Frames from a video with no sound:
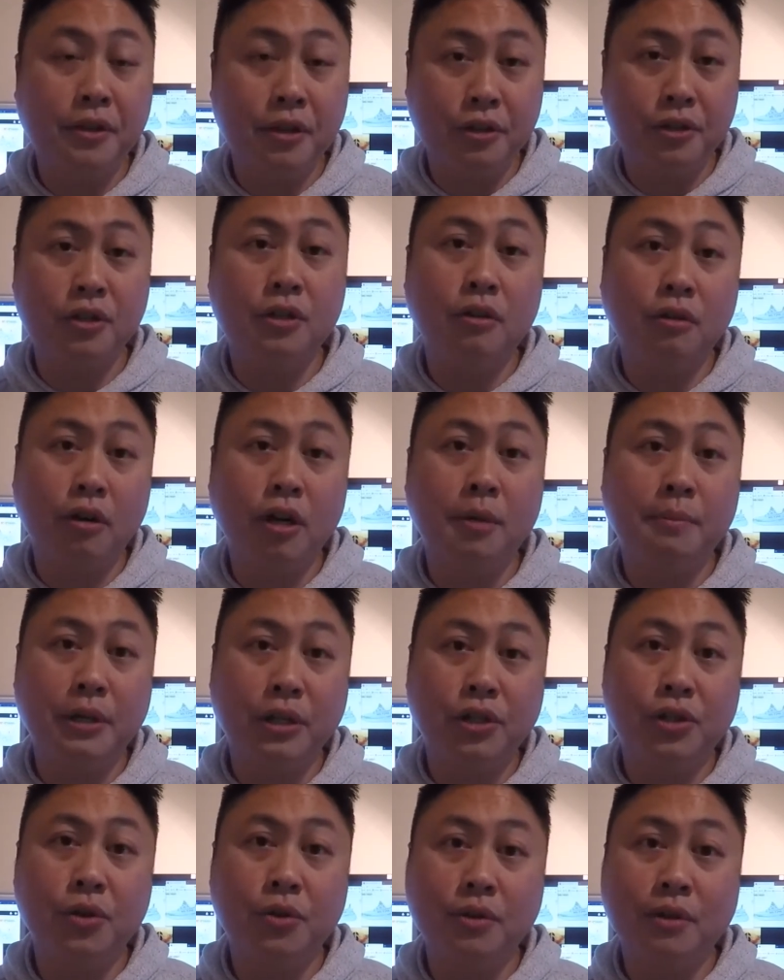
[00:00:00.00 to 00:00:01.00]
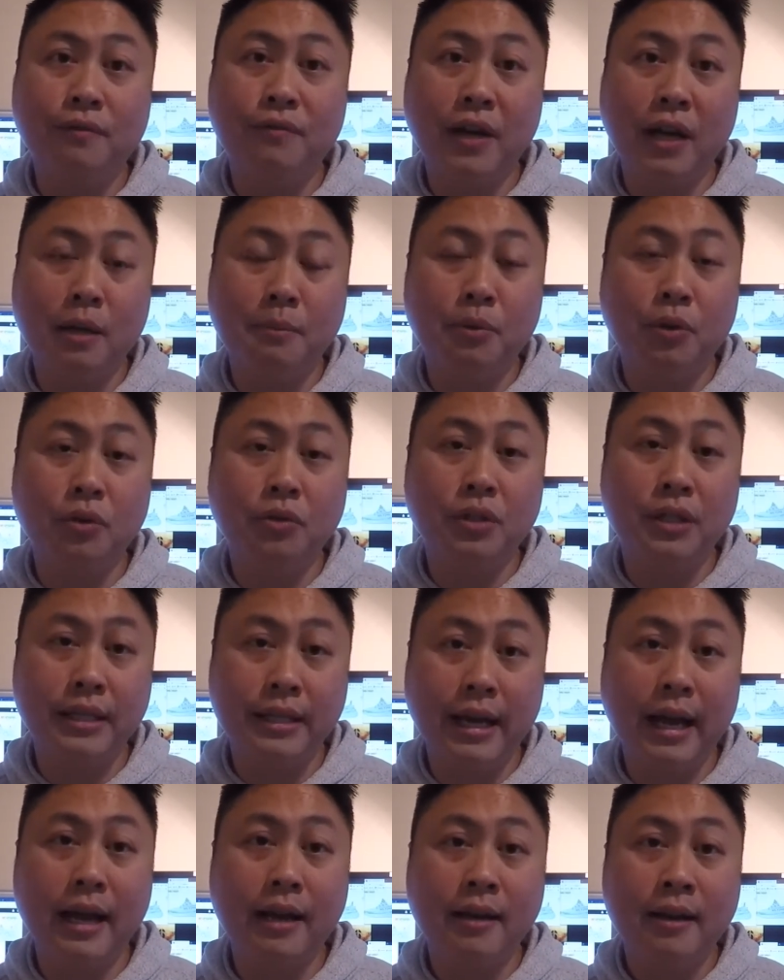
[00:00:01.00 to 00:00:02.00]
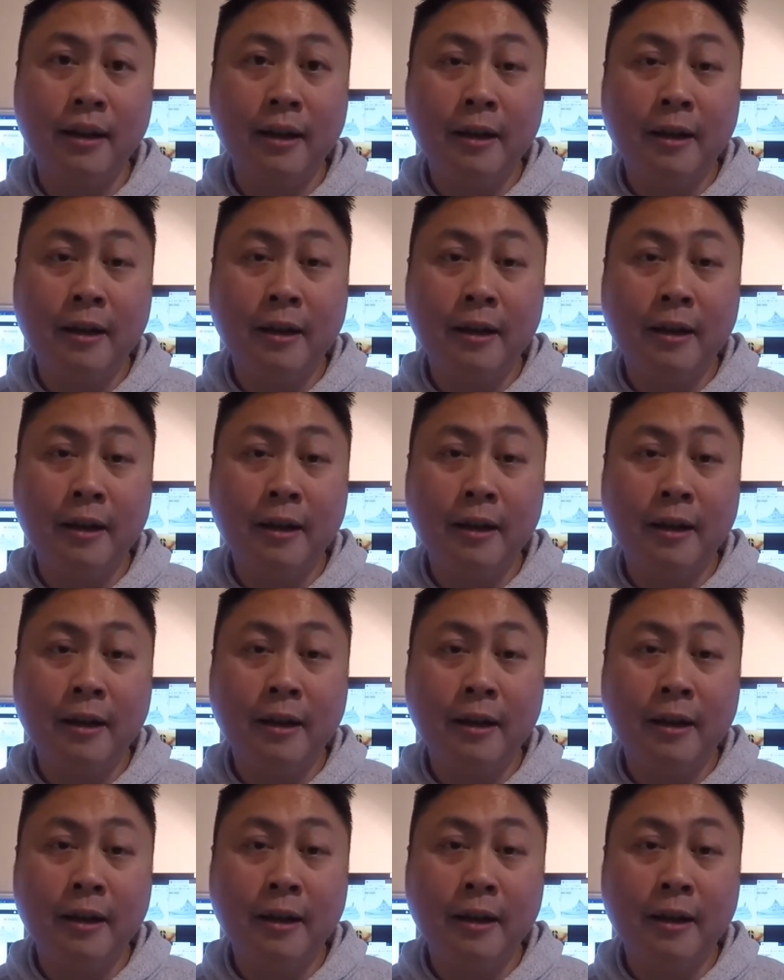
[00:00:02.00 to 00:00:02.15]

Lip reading: there's still going to be shoes available to get.